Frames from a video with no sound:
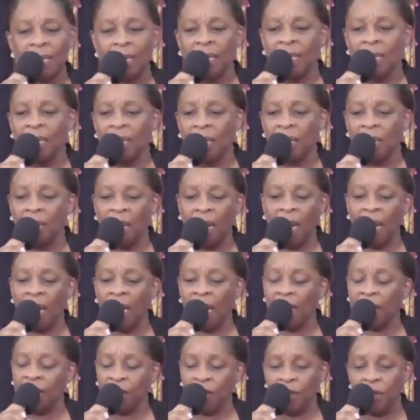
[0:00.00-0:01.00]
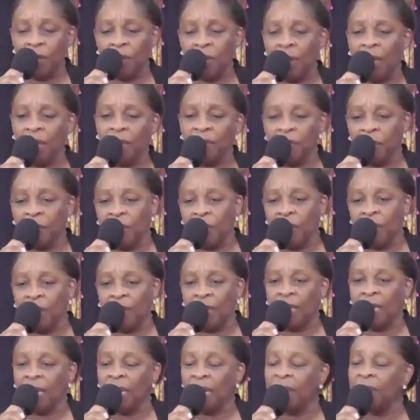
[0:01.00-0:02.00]
and then it's you have to be
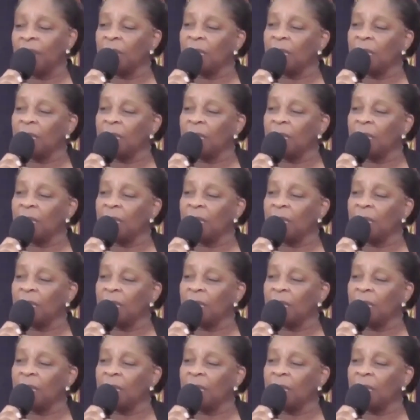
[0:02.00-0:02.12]
looking after.